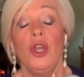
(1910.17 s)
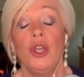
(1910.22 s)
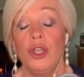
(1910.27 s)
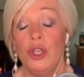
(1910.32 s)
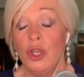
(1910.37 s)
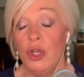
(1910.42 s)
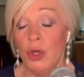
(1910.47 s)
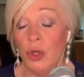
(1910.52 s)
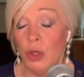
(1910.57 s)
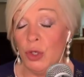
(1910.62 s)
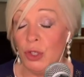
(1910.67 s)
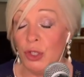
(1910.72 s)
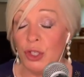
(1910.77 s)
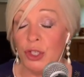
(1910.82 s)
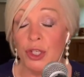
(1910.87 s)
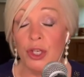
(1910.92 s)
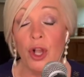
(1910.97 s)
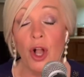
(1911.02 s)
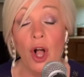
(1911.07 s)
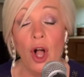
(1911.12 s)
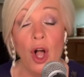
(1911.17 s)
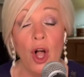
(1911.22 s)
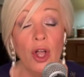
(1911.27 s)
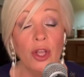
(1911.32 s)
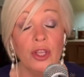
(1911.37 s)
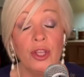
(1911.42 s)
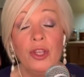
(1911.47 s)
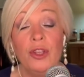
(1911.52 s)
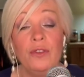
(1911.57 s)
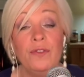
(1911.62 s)
You
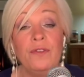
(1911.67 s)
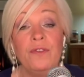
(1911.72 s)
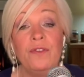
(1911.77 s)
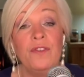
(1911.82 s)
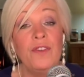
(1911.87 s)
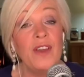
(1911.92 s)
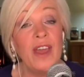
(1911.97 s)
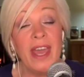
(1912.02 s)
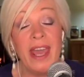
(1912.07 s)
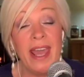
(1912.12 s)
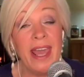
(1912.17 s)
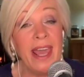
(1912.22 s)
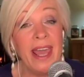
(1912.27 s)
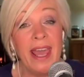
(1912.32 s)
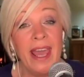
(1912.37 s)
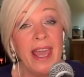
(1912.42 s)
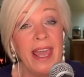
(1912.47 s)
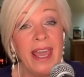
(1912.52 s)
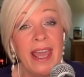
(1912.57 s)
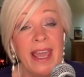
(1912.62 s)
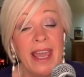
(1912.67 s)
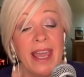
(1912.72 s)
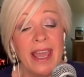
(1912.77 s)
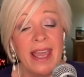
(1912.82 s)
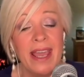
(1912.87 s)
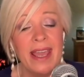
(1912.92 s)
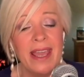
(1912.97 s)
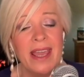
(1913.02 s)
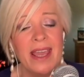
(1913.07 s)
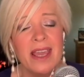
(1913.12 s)
talk of
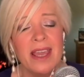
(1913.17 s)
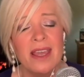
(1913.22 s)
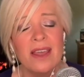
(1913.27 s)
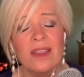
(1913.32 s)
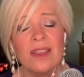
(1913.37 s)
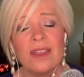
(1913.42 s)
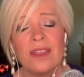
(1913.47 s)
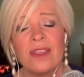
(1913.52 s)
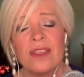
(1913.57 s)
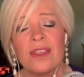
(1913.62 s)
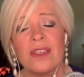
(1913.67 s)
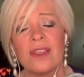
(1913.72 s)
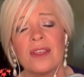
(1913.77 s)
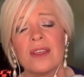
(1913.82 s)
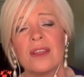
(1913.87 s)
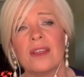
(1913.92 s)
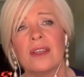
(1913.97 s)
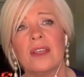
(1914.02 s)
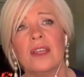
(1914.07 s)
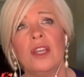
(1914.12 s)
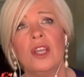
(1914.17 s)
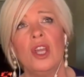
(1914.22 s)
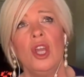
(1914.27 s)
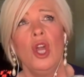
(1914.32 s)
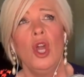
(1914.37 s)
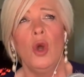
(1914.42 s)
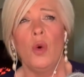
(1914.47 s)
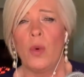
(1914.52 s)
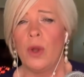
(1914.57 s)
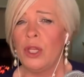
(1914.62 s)
faith
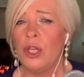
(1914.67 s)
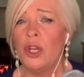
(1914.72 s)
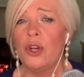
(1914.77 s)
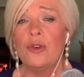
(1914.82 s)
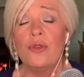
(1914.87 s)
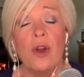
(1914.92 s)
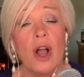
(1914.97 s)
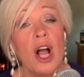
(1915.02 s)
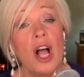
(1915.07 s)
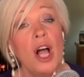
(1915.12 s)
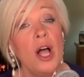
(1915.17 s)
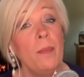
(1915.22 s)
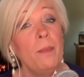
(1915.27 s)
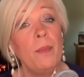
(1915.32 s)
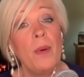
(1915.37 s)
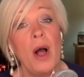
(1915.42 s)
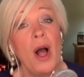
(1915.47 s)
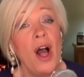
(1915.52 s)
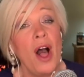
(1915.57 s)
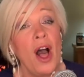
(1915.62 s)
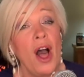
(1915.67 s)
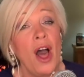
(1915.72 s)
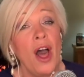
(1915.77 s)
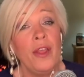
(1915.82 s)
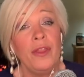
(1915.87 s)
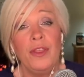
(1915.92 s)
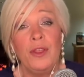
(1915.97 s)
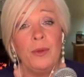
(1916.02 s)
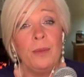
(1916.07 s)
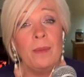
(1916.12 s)
when you're up
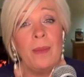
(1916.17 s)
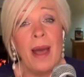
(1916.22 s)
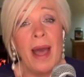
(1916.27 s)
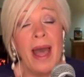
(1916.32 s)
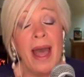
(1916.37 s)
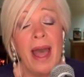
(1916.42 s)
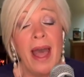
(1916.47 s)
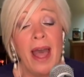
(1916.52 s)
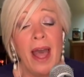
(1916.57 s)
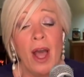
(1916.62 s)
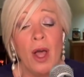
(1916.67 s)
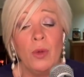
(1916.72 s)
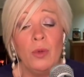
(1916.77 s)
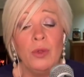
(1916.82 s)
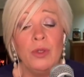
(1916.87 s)
on the mountain